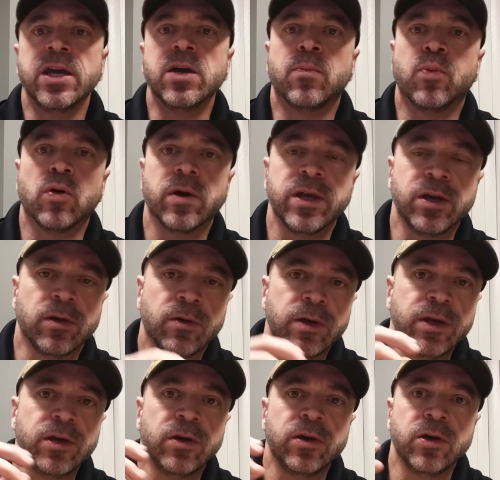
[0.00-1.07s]
you're you're
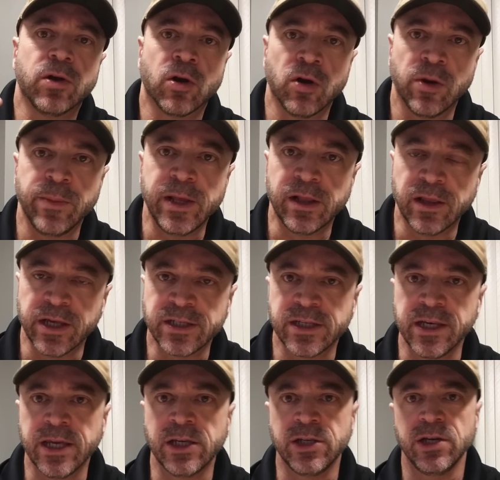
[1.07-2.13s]
you're going to be
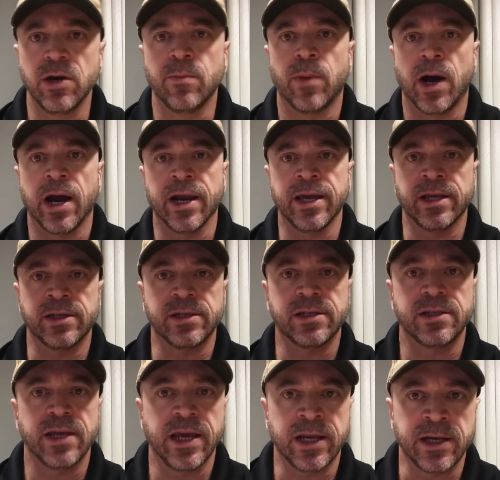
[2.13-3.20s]
listening to your body
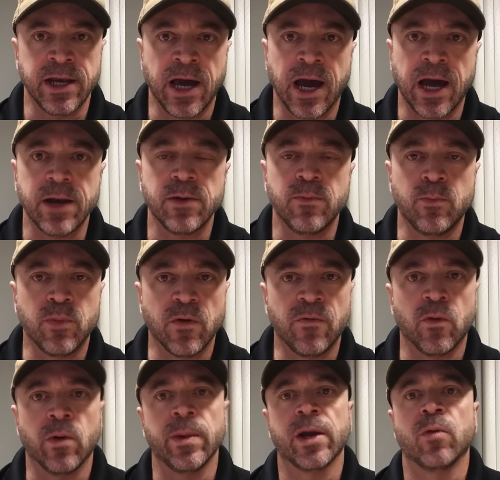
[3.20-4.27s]
and and not
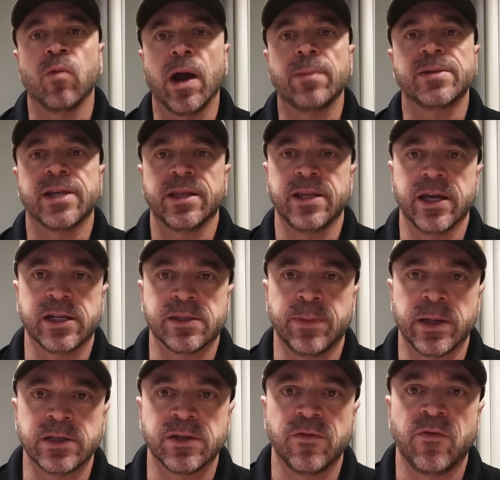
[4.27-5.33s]
performing reps at the
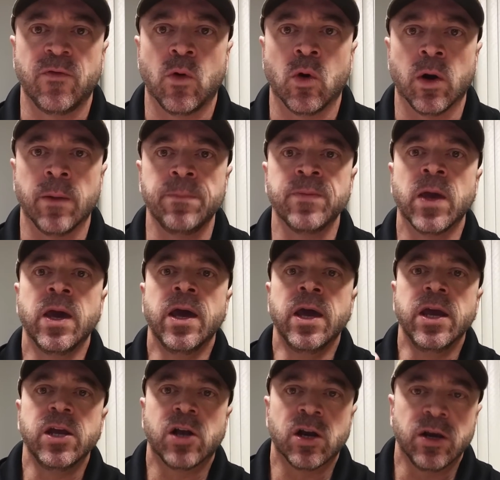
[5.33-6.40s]
expense of form.
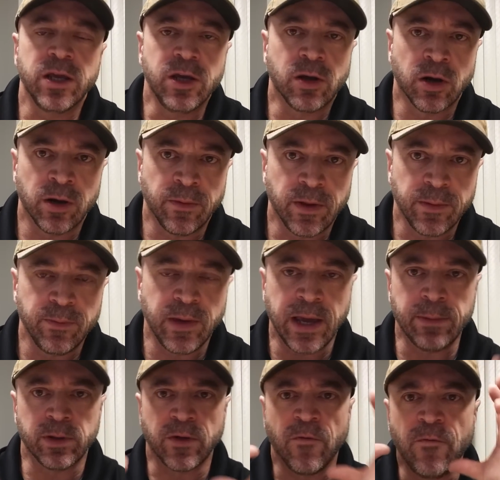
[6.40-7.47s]
You're going to you're going to be
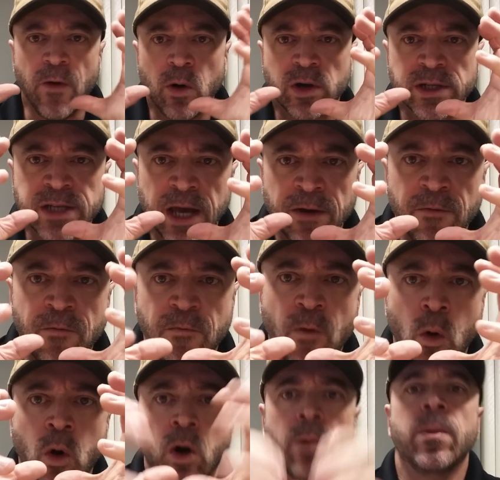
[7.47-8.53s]
able to focus on
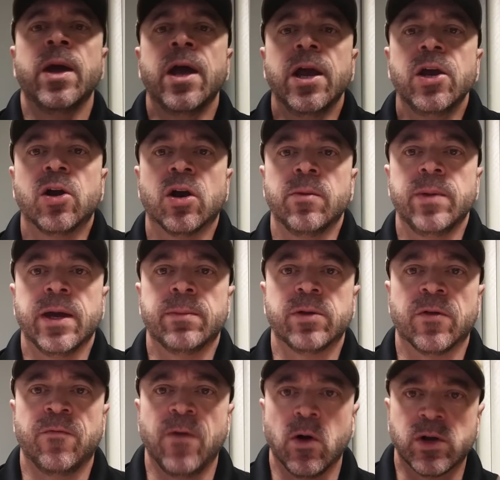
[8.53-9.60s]
form. You're going to be
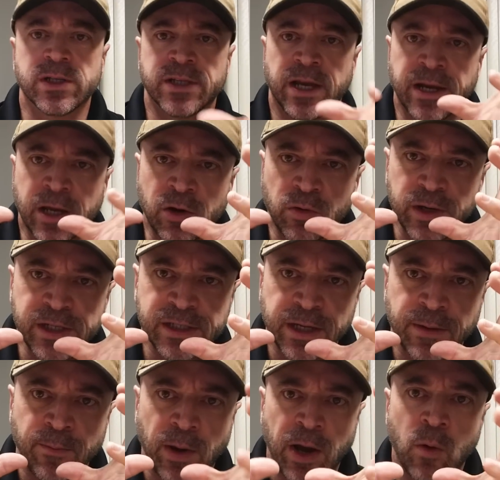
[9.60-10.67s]
able to focus on
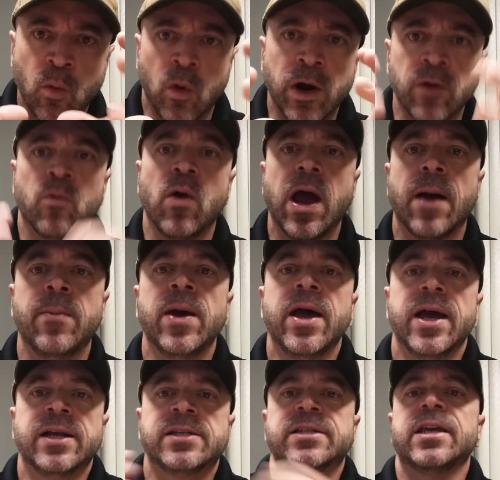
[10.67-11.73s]
increasing by one rep
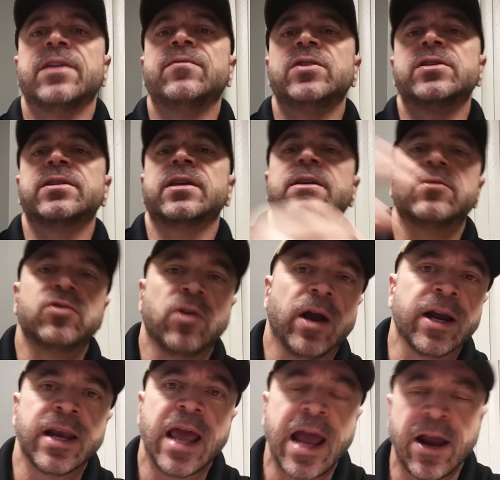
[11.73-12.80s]
instead of just
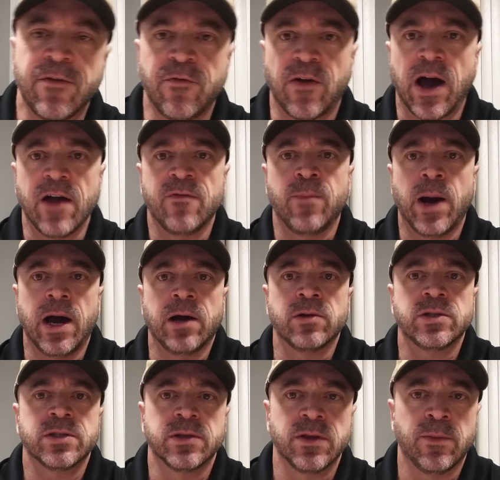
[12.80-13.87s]
trying to add 5
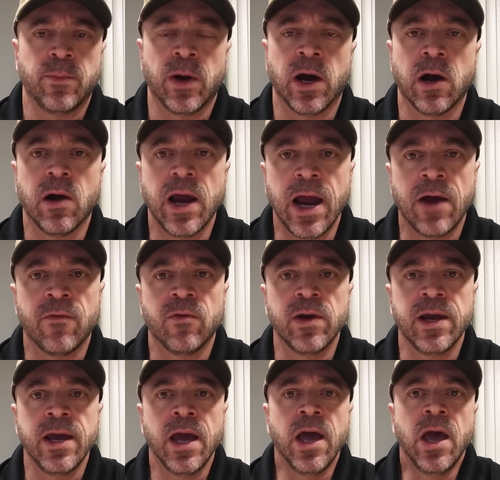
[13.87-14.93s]
pounds to the bar
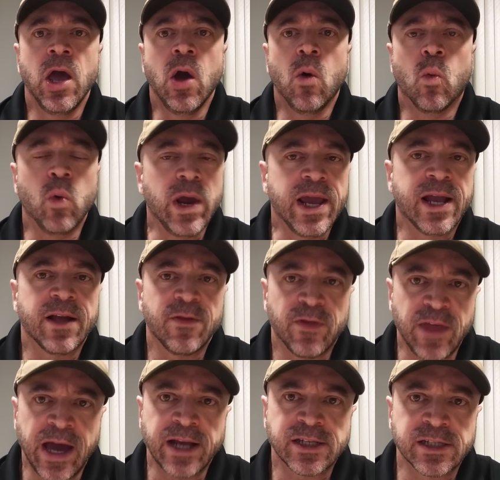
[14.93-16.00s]
every week.
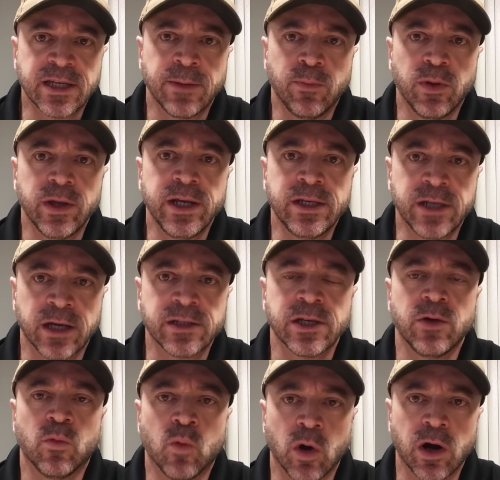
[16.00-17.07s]
That simply
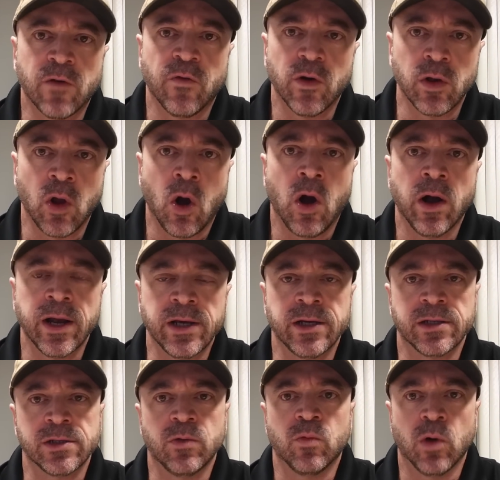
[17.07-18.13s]
doesn't work for long and
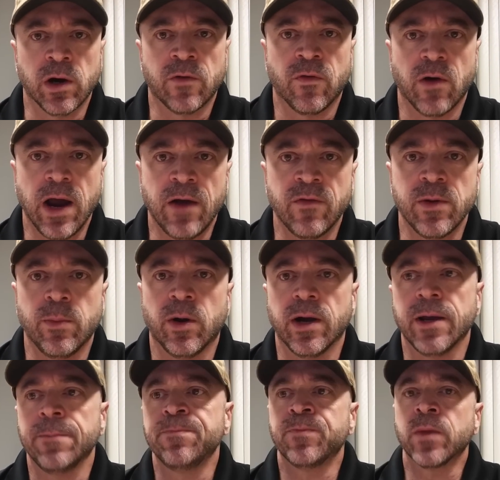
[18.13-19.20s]
doesn't work for
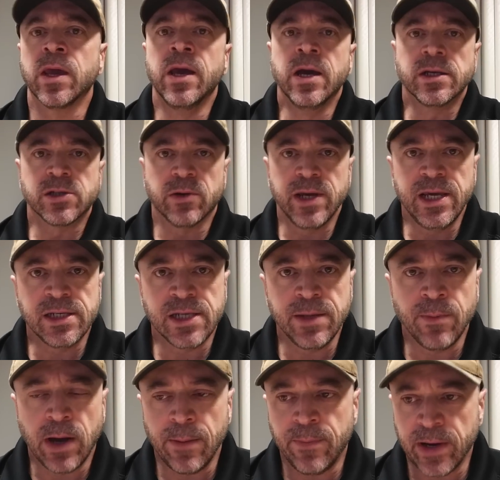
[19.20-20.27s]
everybody. So
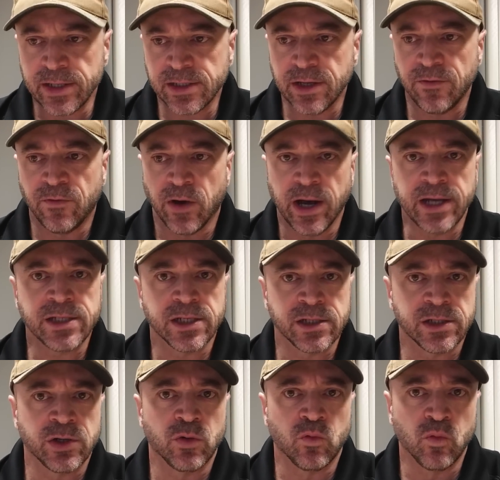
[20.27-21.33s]
easy, my best advice
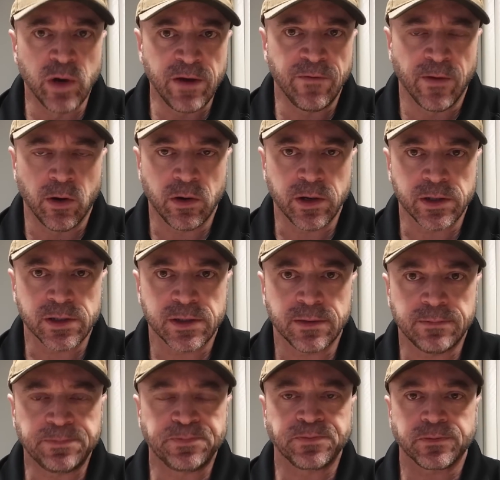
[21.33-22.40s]
is to refocus.
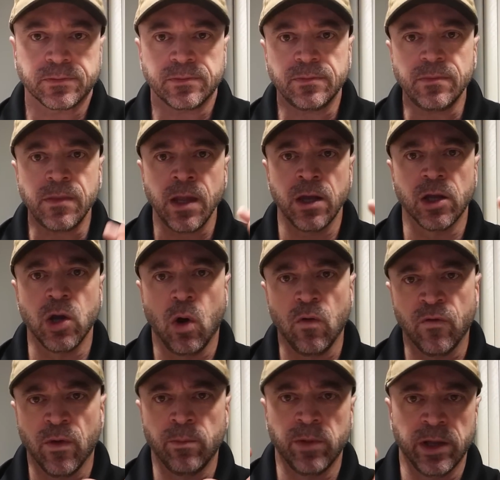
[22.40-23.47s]

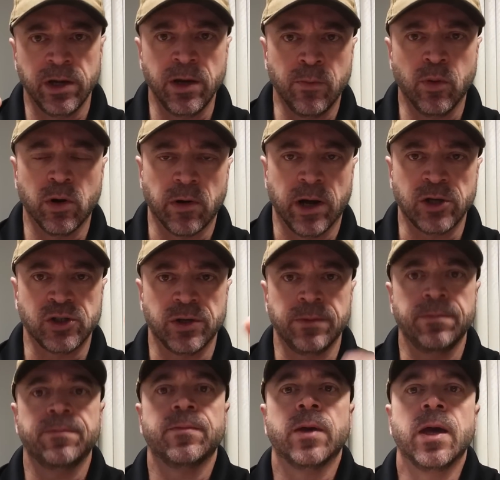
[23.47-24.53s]
Go from linear
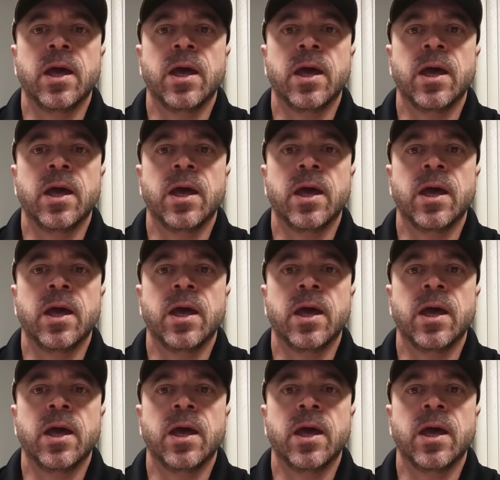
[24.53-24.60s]
progression